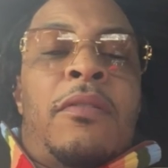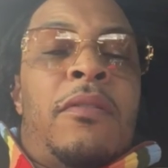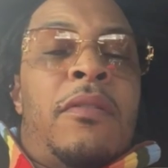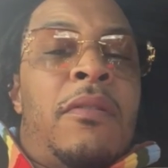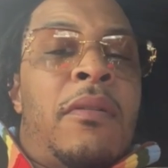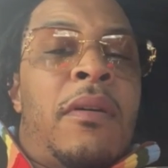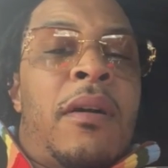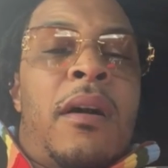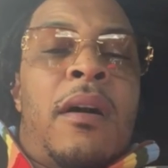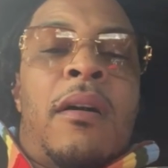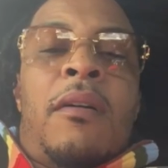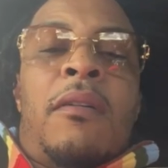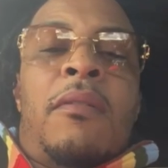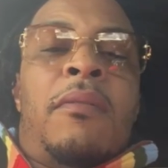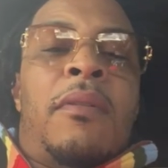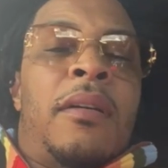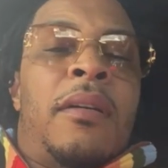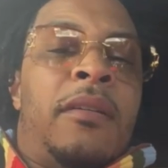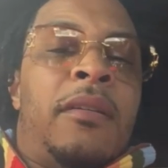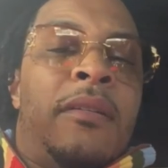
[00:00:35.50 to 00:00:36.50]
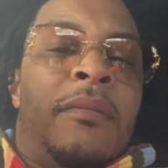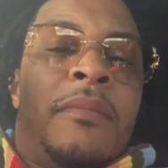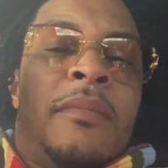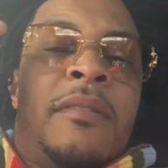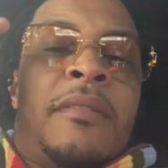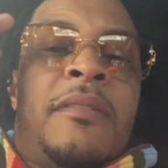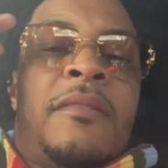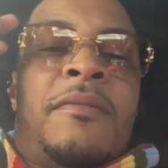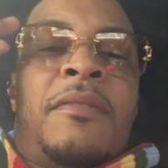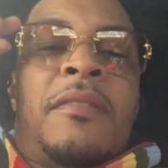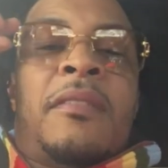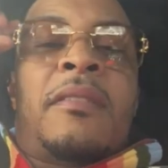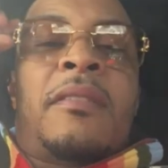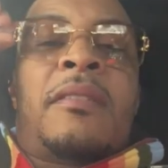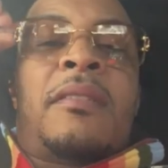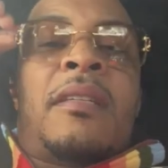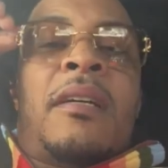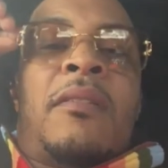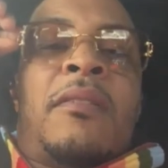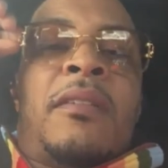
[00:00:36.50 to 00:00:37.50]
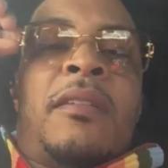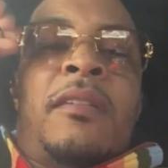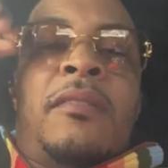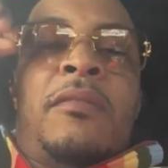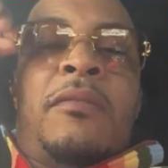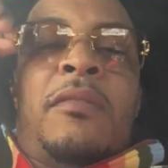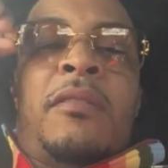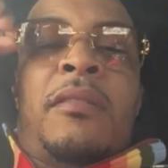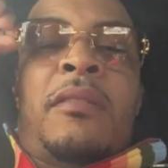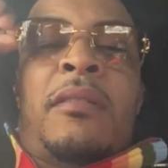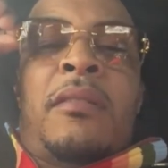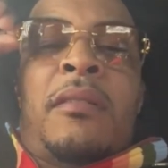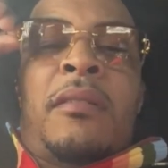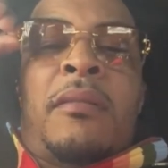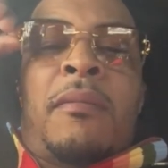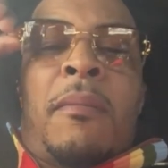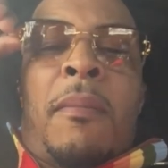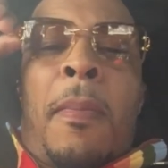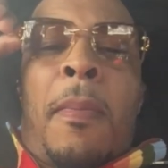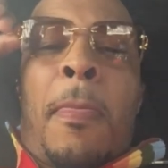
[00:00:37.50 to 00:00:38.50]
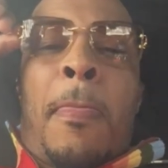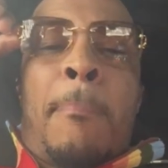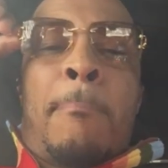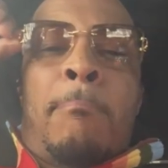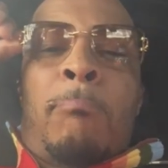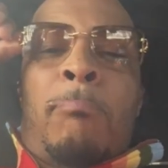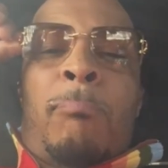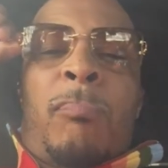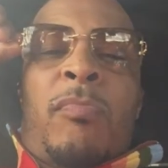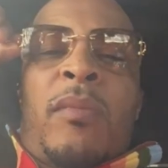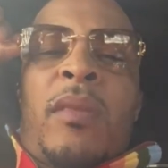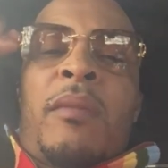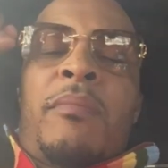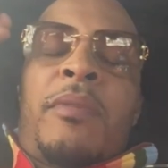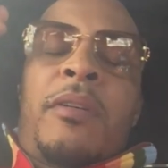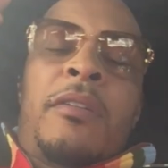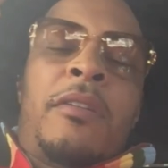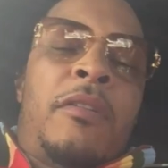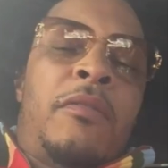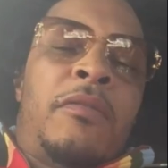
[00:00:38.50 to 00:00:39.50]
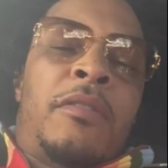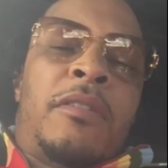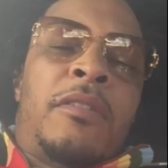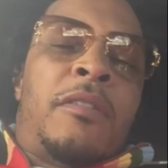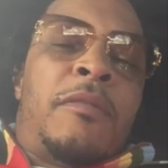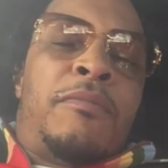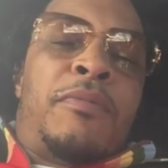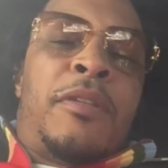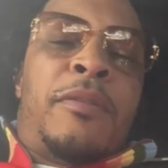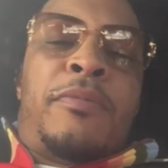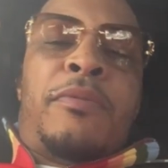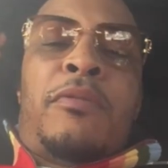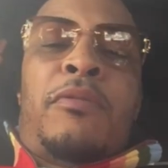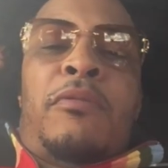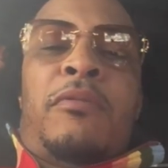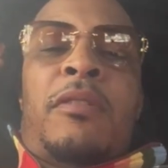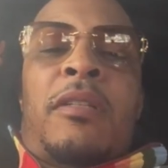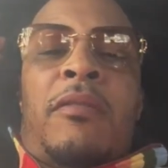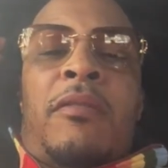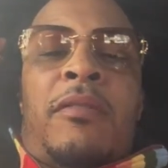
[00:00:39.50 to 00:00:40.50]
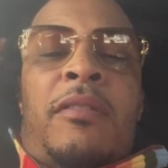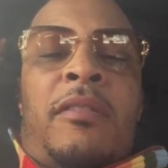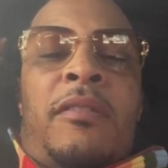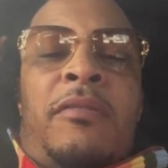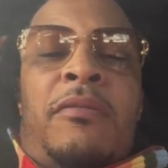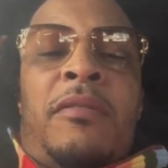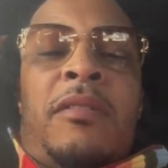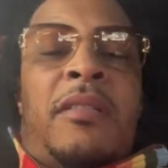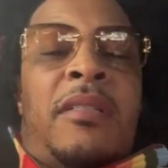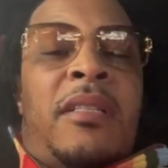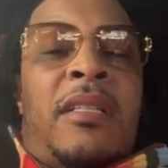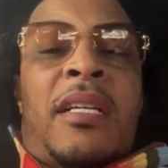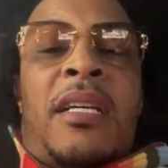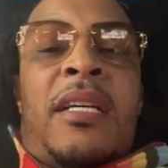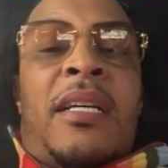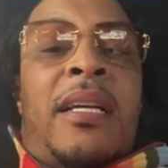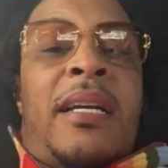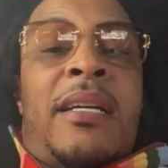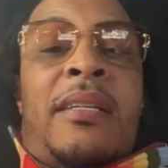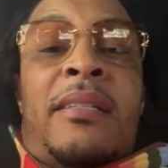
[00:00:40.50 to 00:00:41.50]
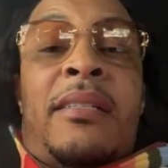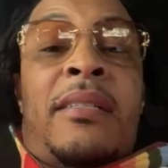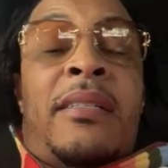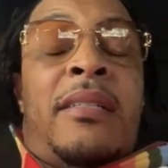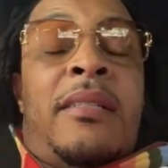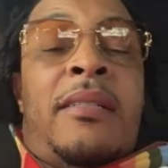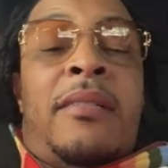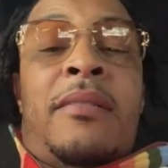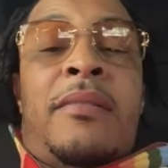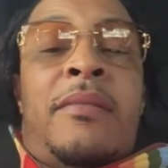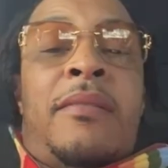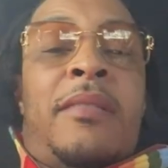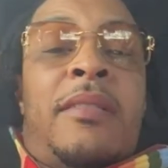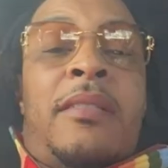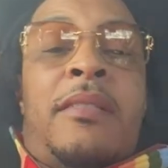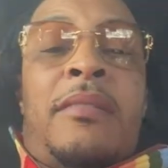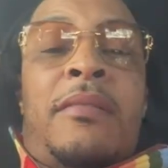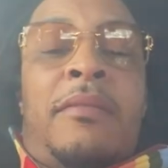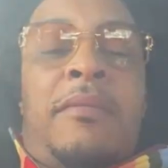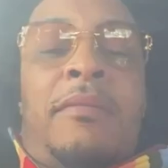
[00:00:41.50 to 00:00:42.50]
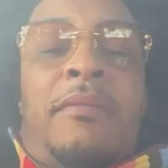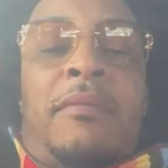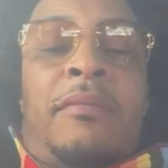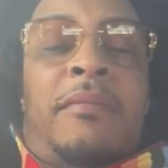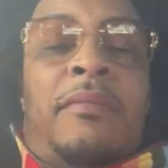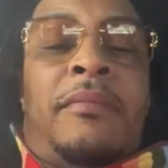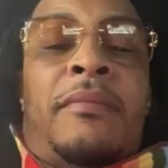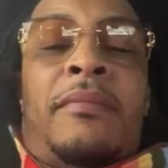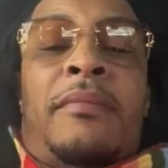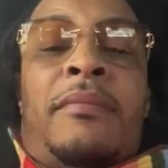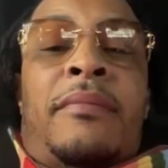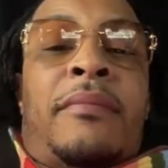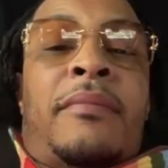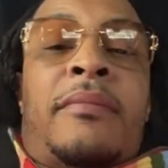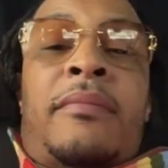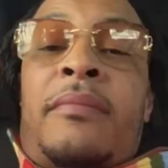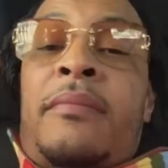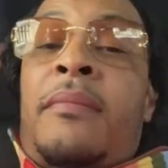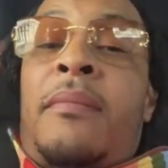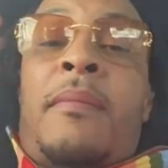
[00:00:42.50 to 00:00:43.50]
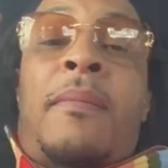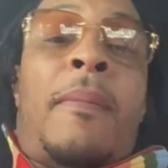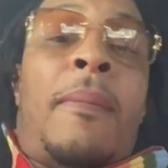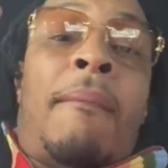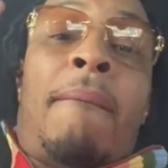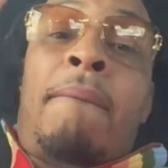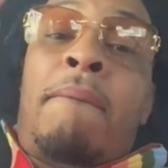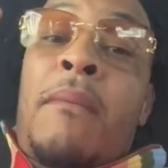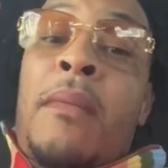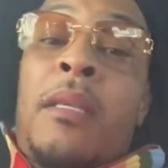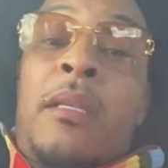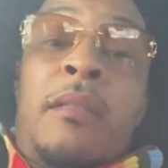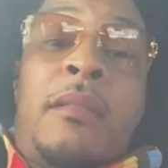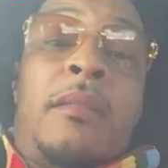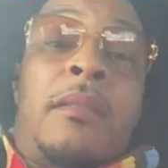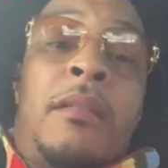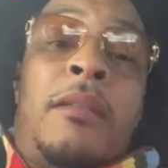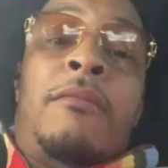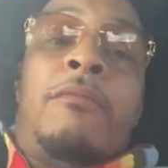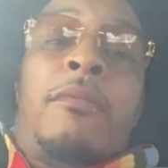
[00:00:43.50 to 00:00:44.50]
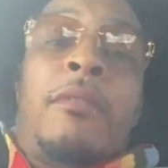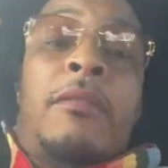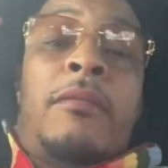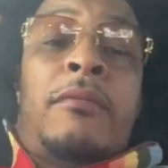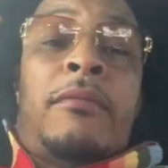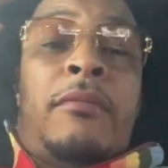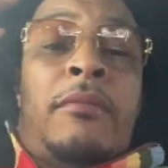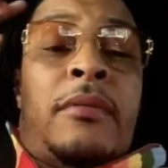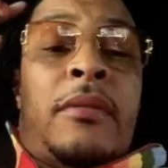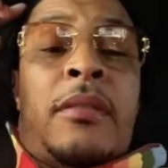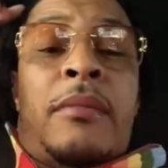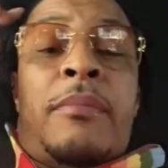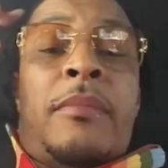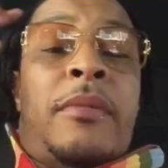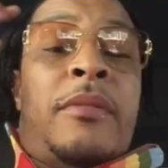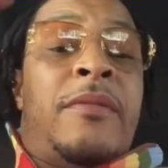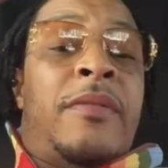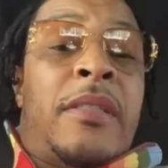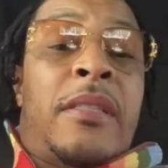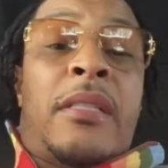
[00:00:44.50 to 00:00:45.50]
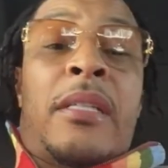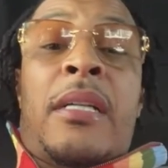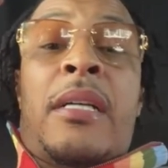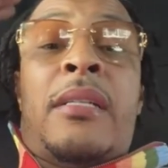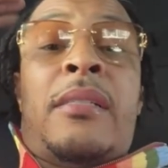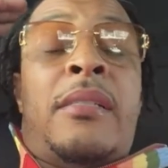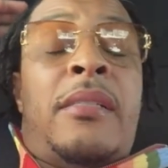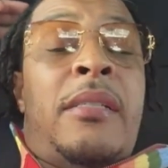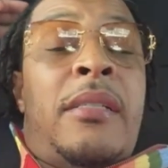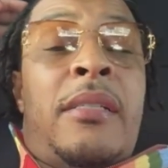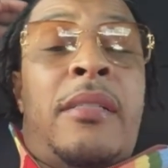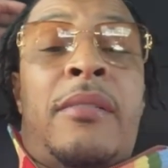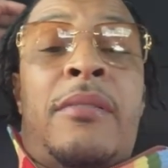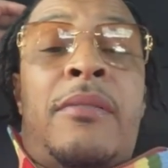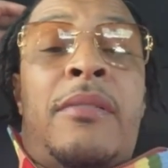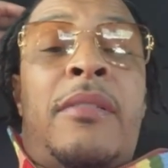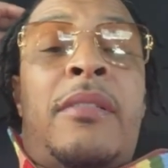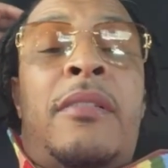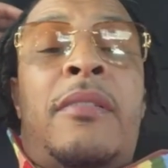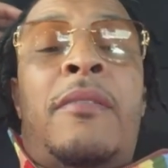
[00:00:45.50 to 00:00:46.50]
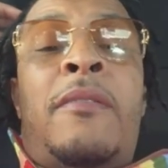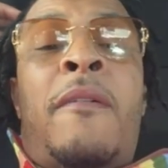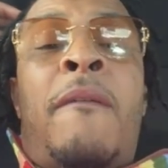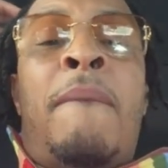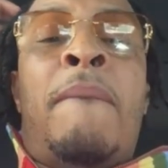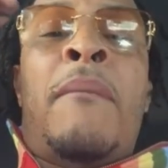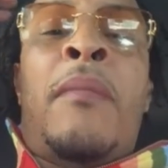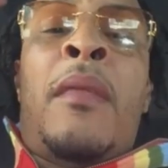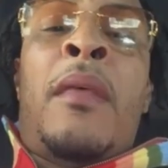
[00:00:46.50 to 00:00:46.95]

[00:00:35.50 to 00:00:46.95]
You're going to always hear motherfuckers talking lunacy. But notice the people who talking lunacy ain't got going on. Zero. ain't got going on.